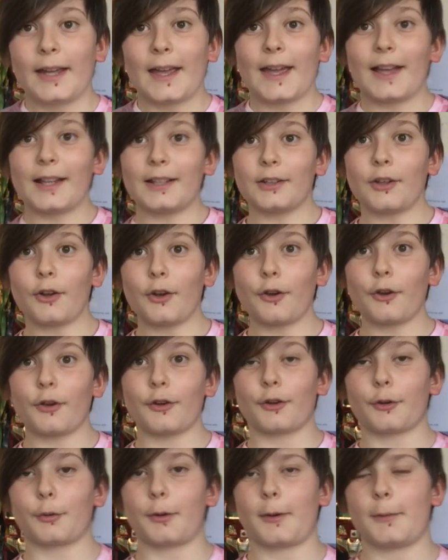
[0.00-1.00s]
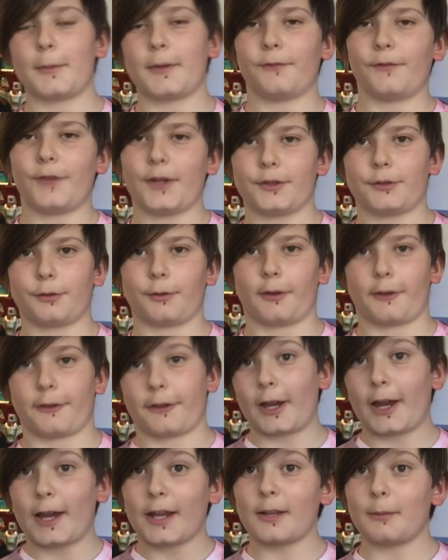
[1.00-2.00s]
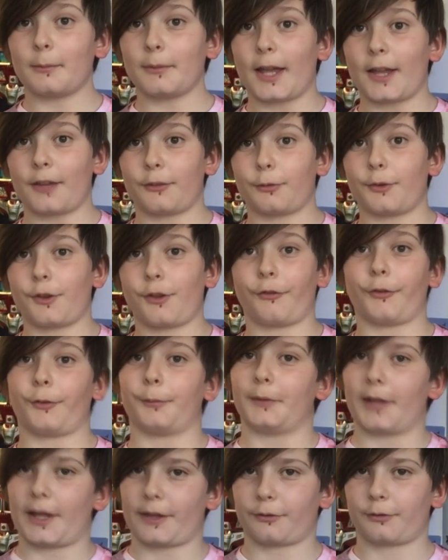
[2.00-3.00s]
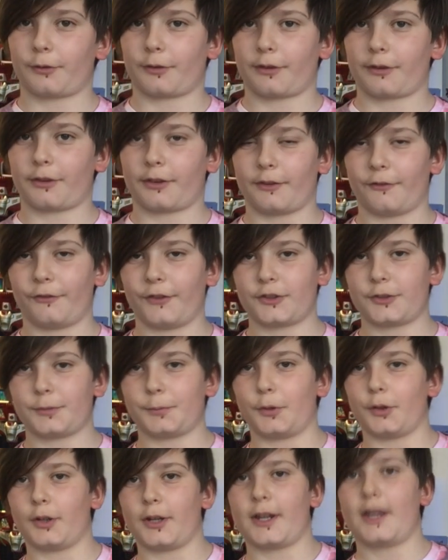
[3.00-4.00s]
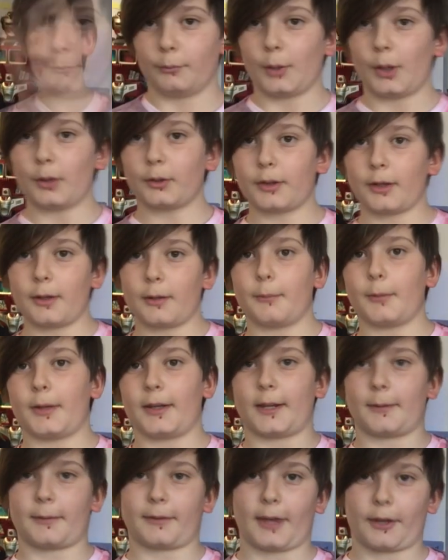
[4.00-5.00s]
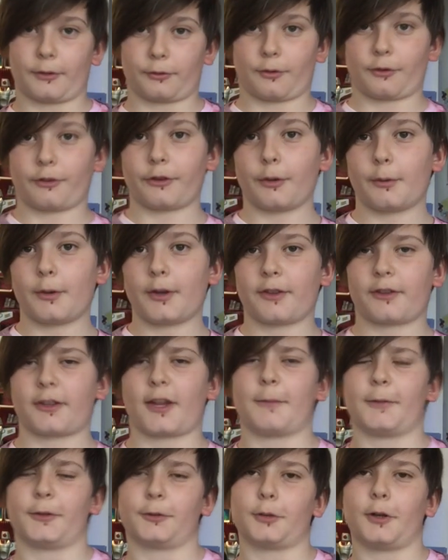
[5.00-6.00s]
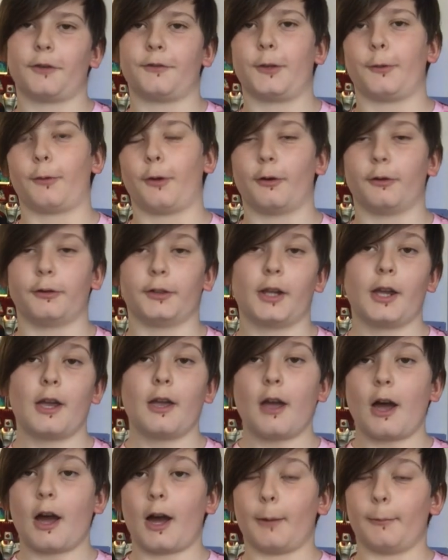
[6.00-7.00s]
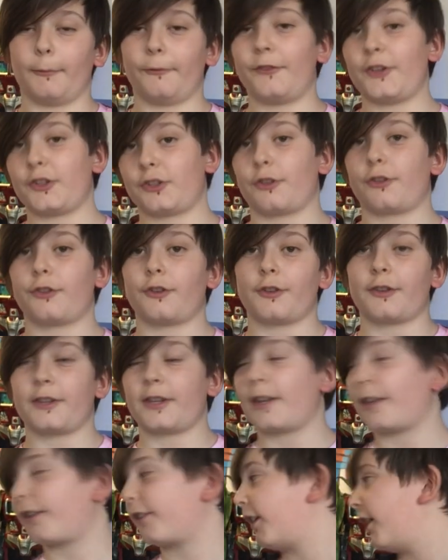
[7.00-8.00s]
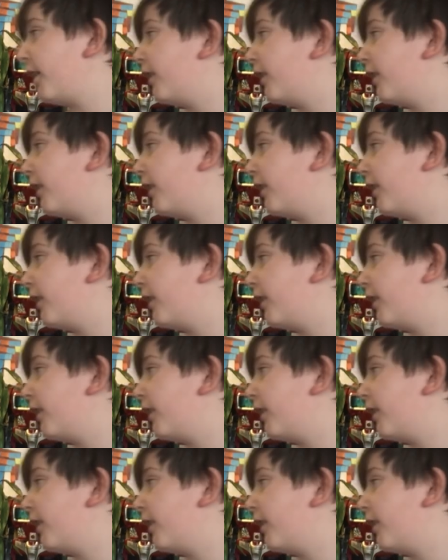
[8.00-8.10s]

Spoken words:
Hello, Aquarium Adventurers. I am Lazarus from Lazarus the Fish Boy. Welcome, my name is Lazarus Lewis. I'm a 12-year-old fish enthusiast. I